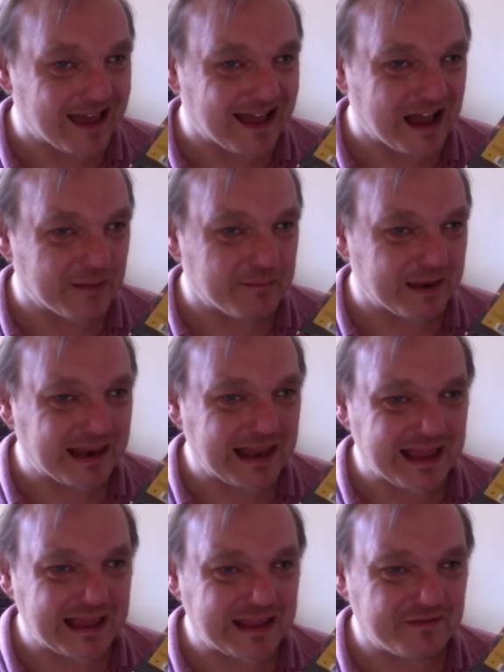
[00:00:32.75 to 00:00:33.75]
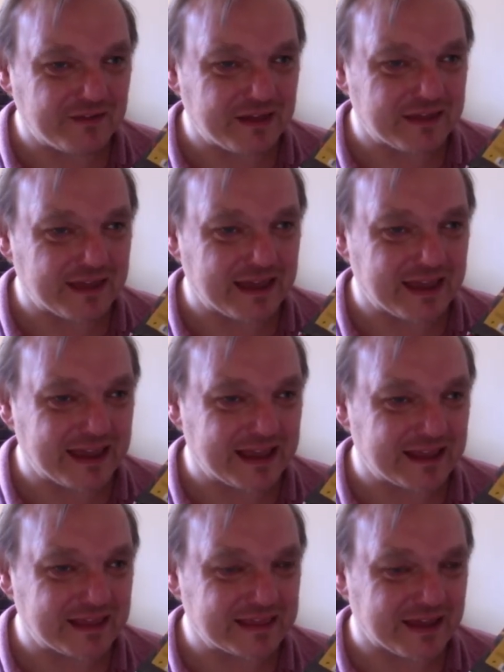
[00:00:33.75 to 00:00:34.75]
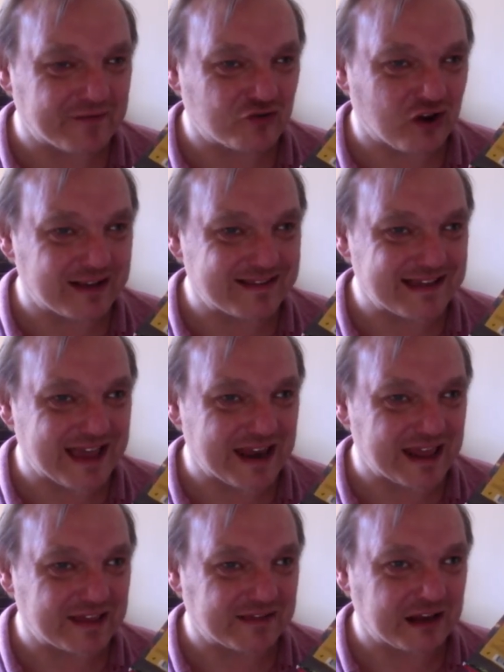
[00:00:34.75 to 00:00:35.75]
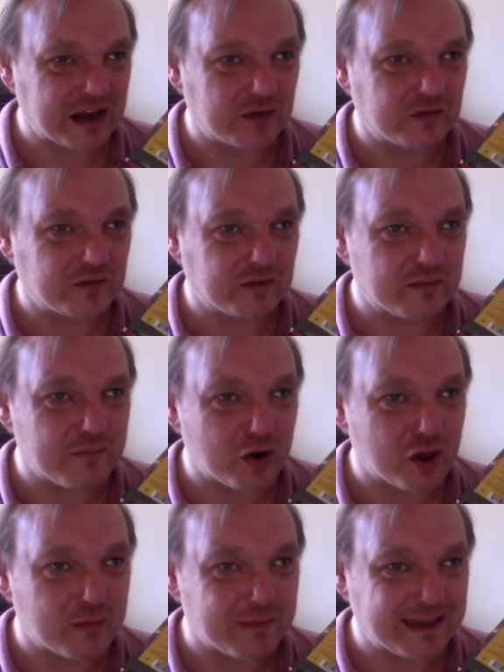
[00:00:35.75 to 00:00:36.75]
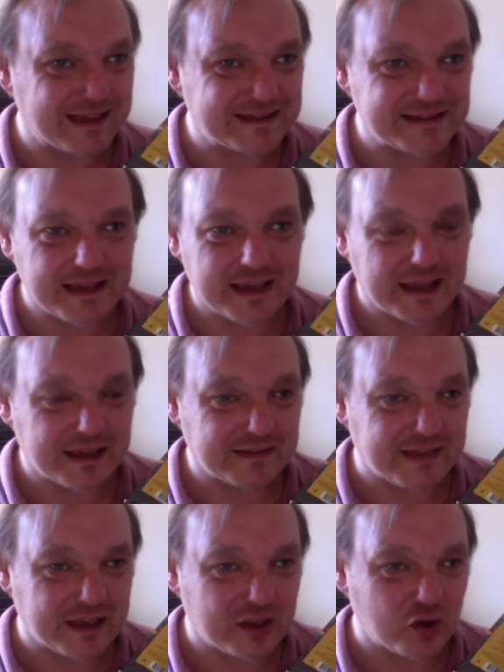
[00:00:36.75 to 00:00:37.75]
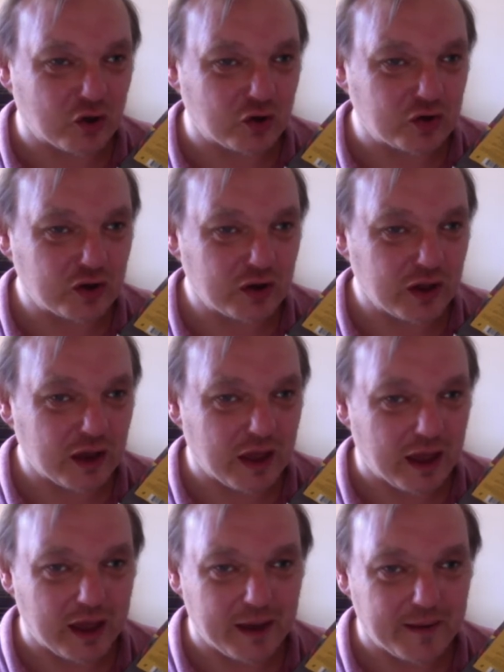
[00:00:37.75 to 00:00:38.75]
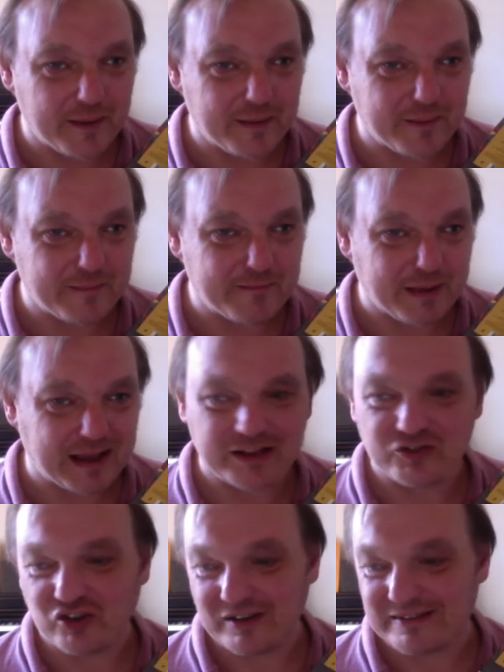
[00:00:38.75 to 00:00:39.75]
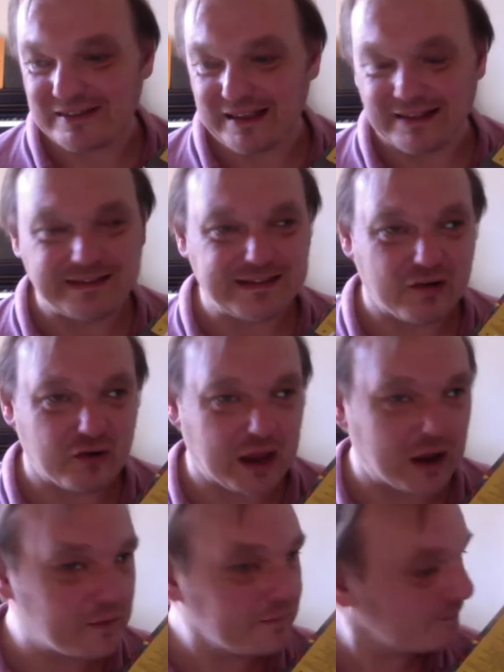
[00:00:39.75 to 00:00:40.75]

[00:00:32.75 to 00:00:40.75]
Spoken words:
I believe that they've tried to get it as close to the mono mix as they could, but just in stereo.